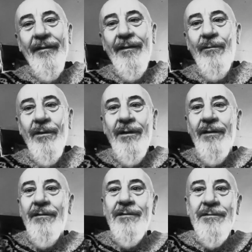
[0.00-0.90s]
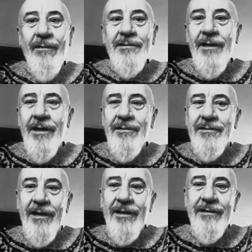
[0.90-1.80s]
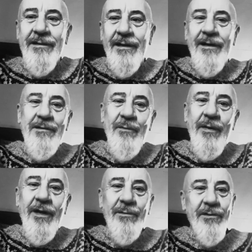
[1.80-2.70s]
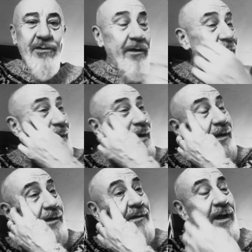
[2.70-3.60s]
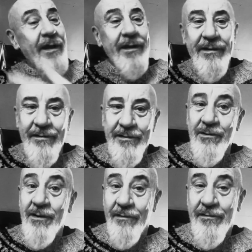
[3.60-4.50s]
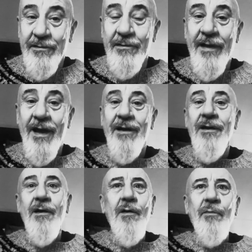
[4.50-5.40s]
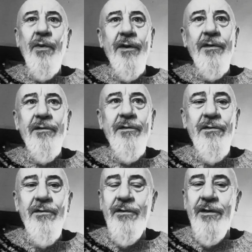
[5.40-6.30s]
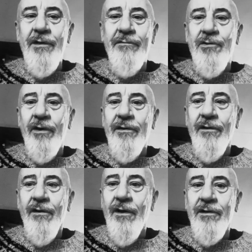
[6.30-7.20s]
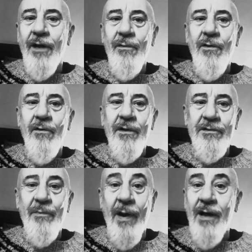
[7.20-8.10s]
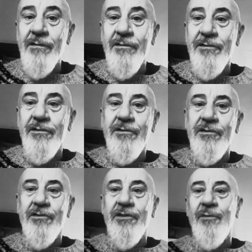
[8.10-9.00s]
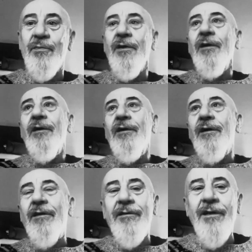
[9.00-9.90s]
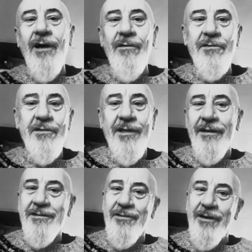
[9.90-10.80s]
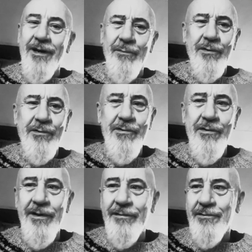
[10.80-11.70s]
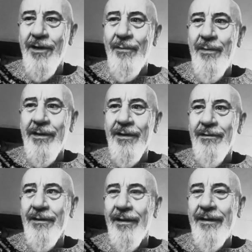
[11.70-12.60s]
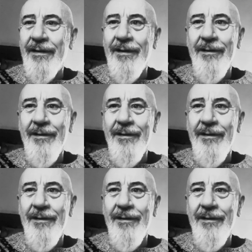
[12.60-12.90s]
well, as far as I understand, you've been able to join America, not like they're doing if they're doing that, but you could have joined there a long time ago as your path to citizenship. I think now it's just like straight up recruiting. They're trying to make it look like